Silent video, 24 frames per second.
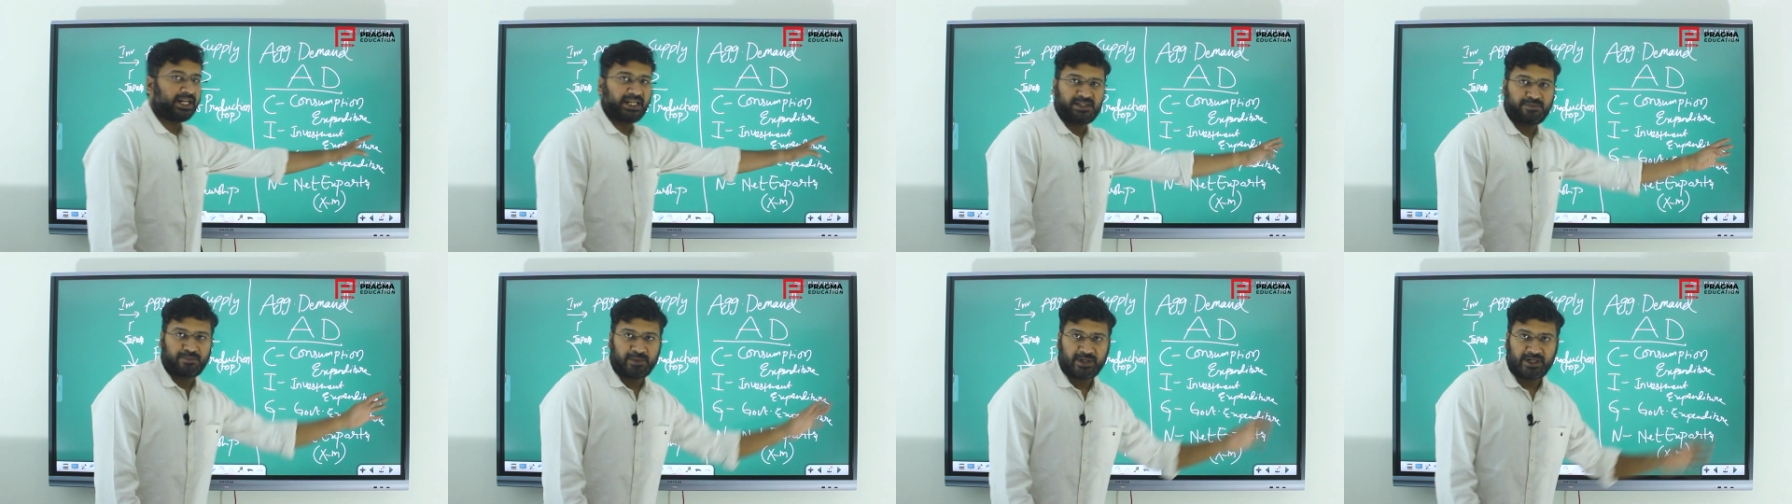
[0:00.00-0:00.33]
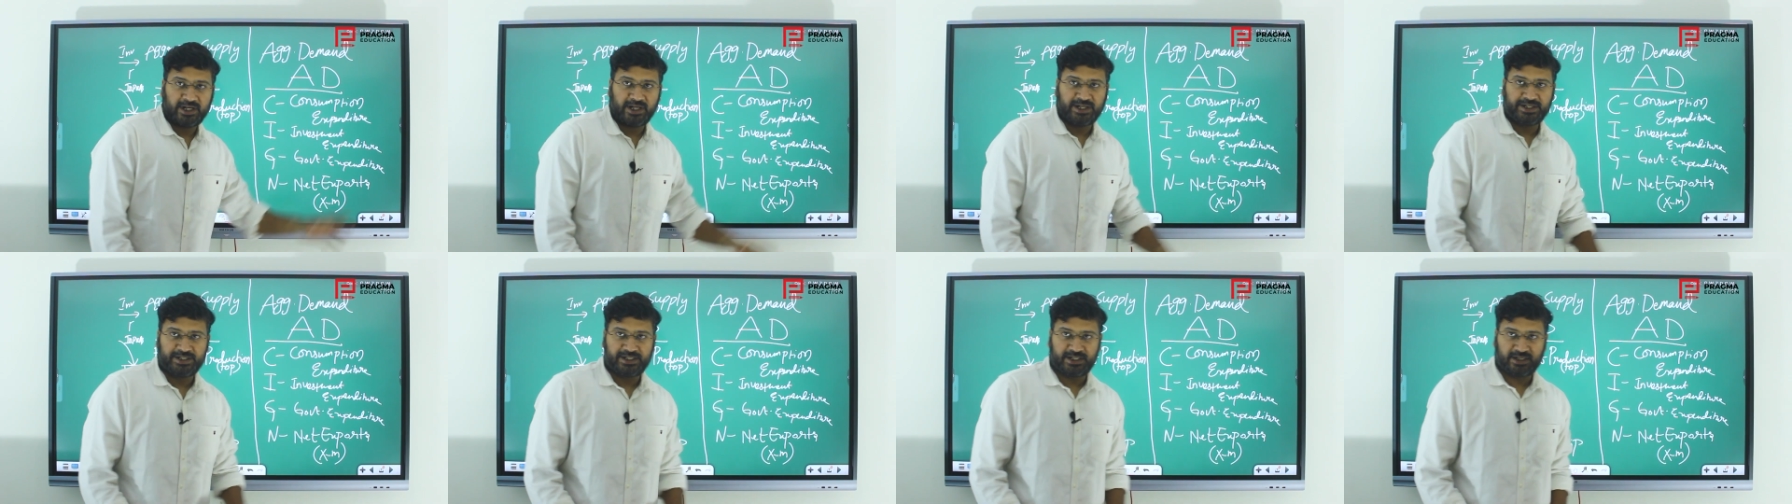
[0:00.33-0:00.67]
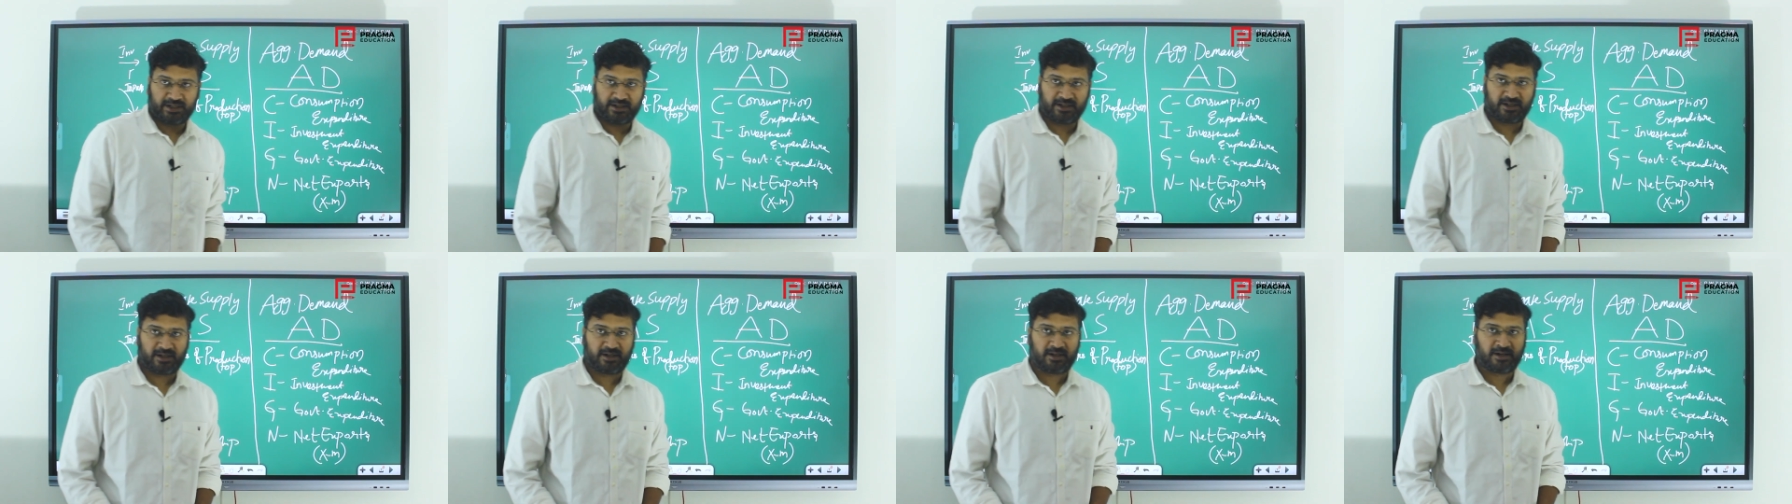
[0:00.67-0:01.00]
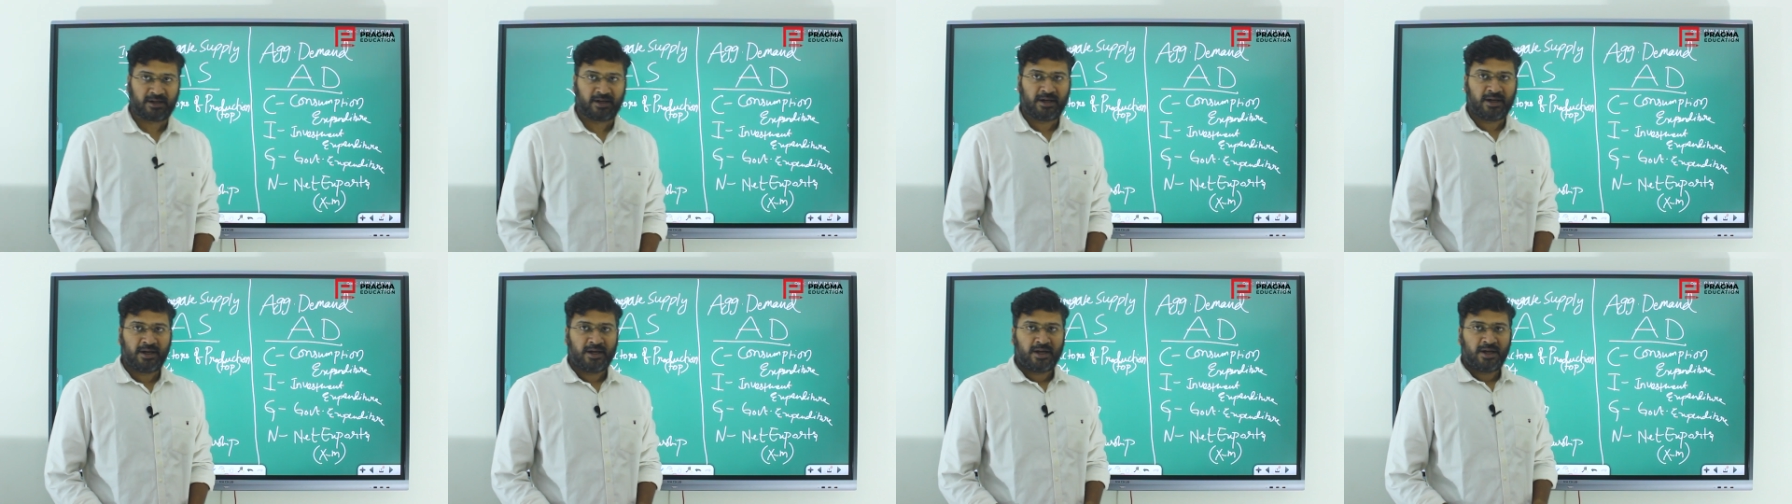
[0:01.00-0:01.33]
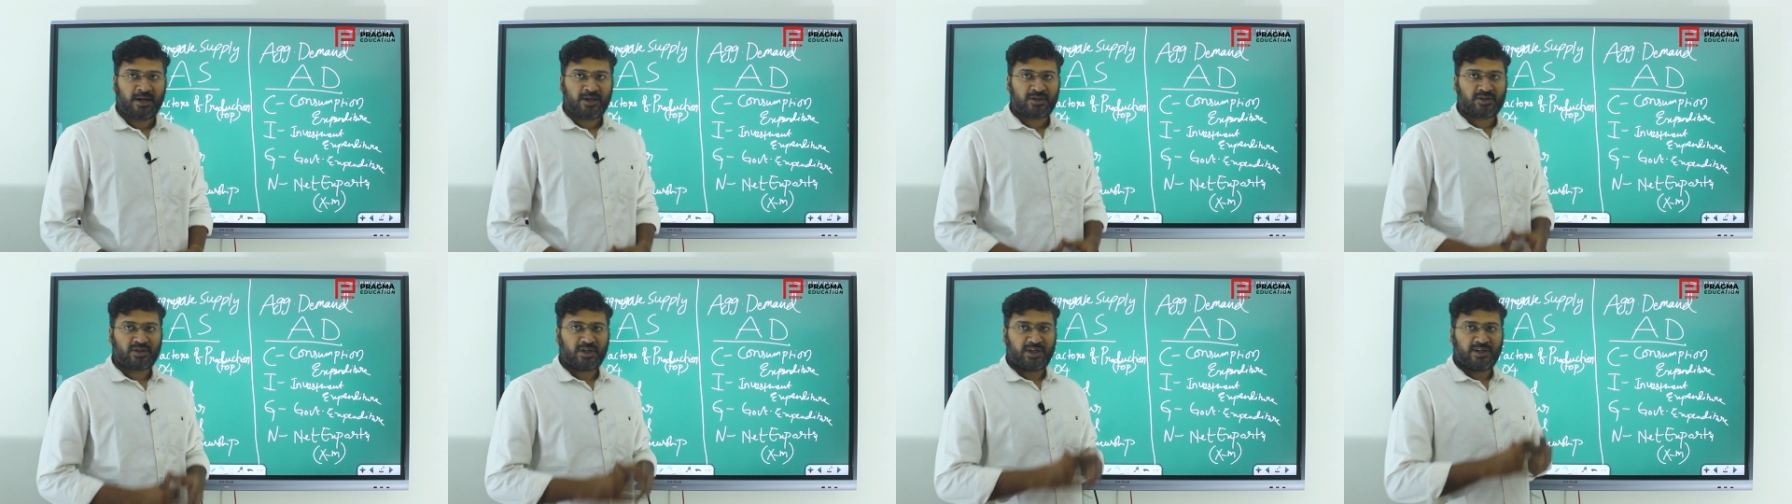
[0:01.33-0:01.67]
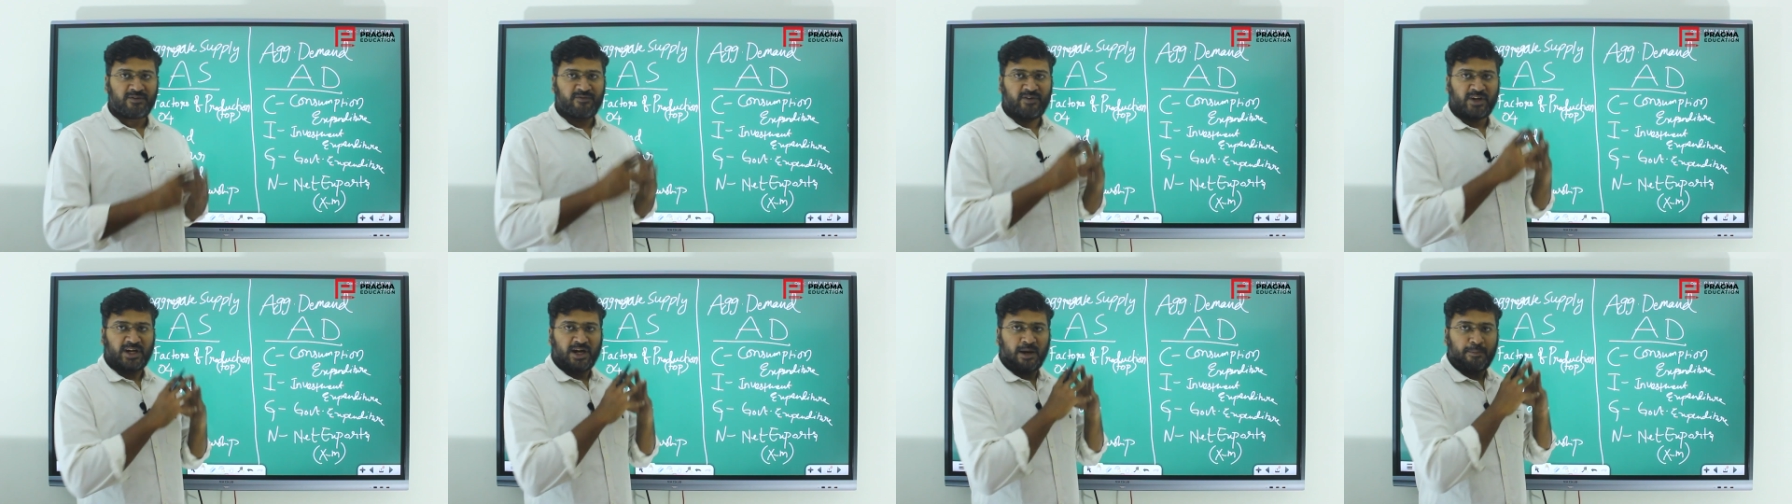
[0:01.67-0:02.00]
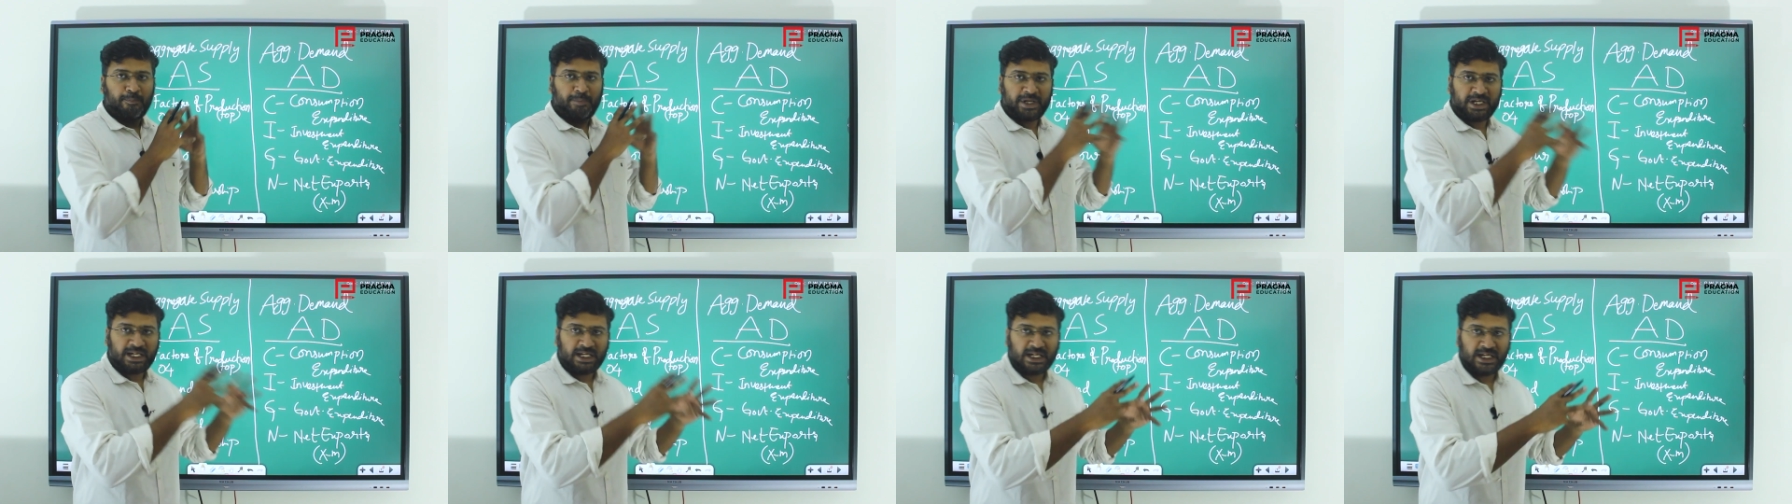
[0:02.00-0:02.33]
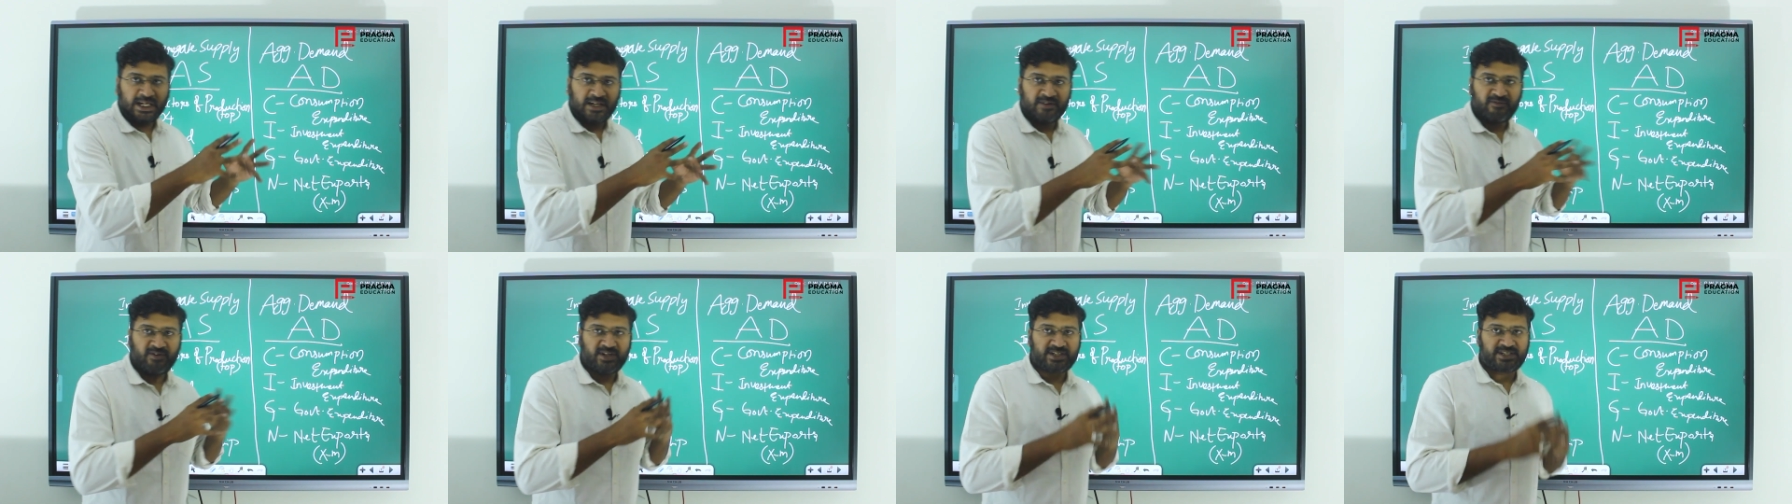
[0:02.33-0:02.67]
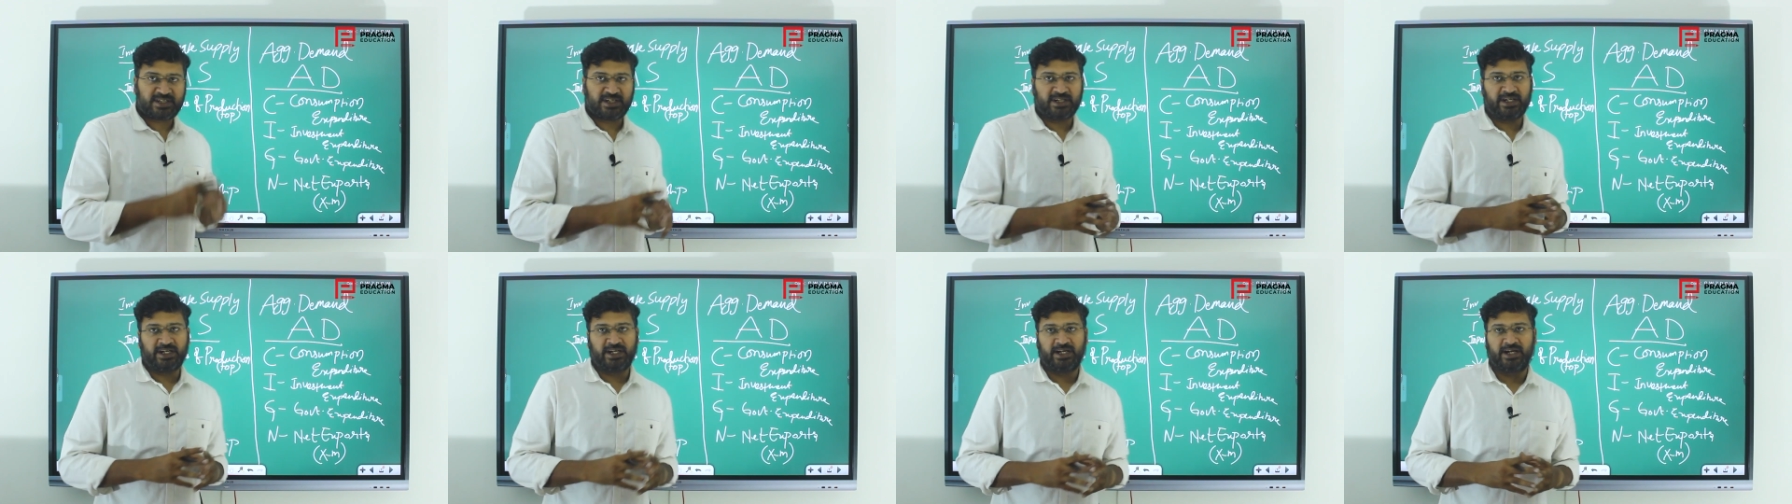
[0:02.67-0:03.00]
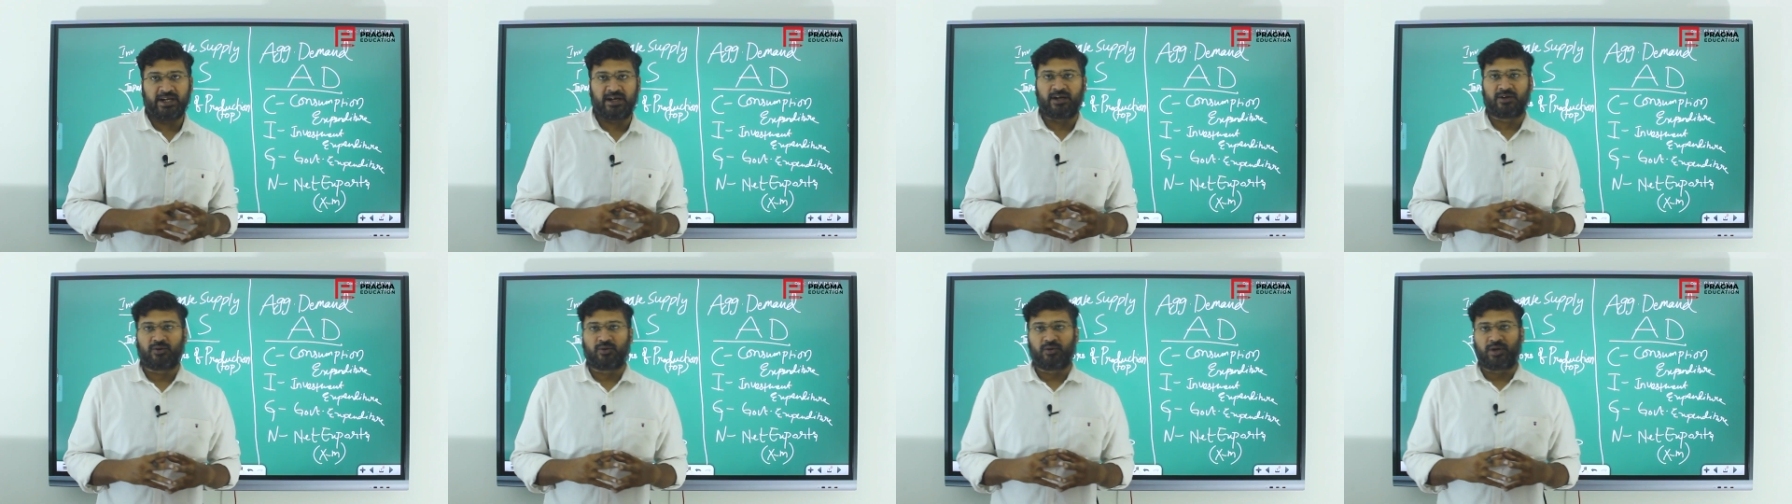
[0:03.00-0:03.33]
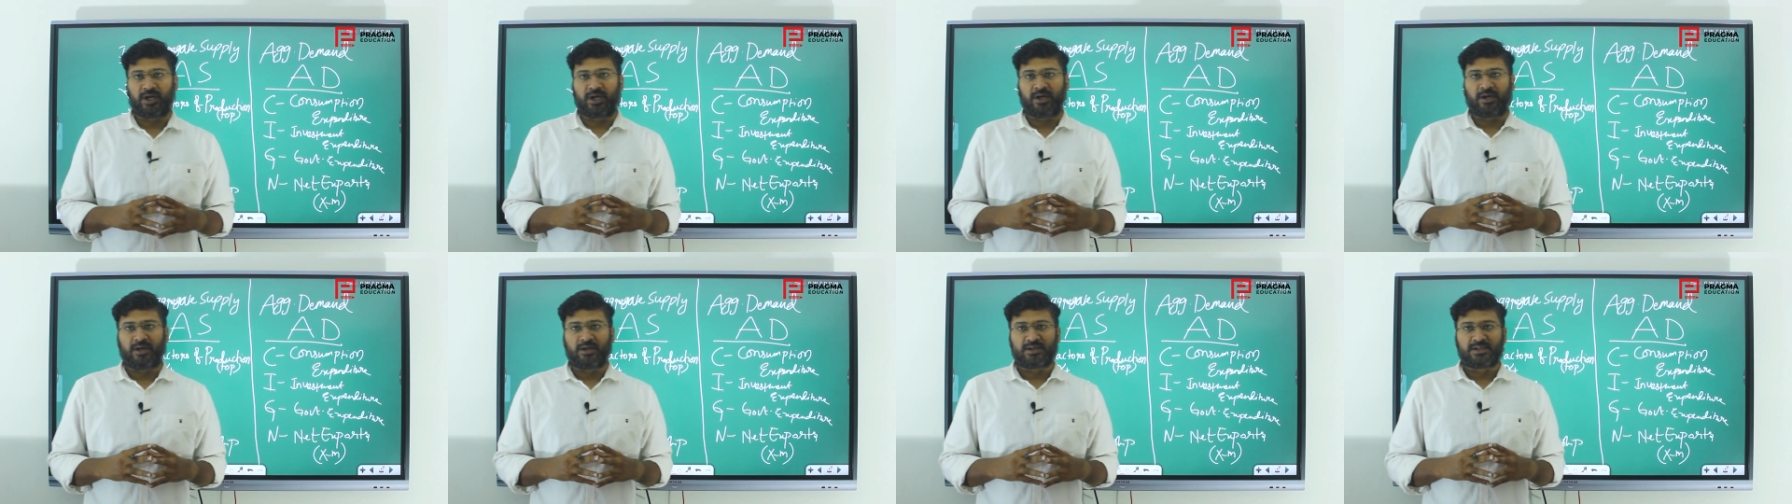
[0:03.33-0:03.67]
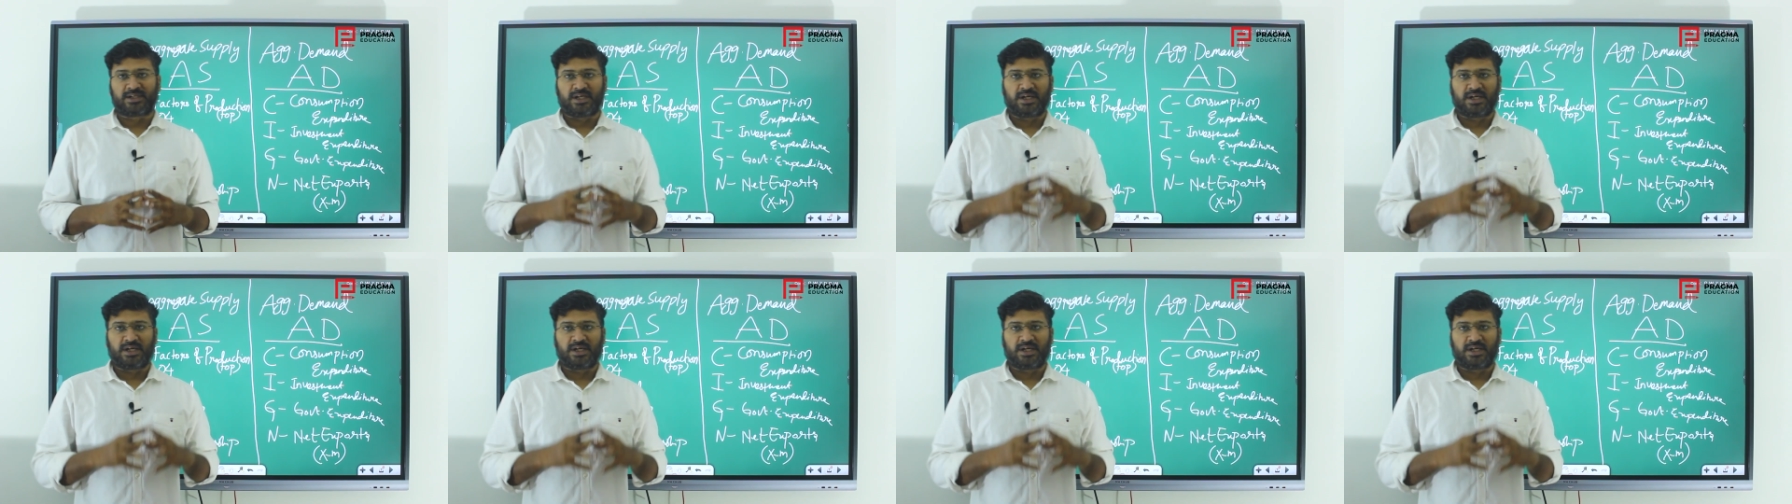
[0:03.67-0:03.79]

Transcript: expenditure. So if a company invests in India today,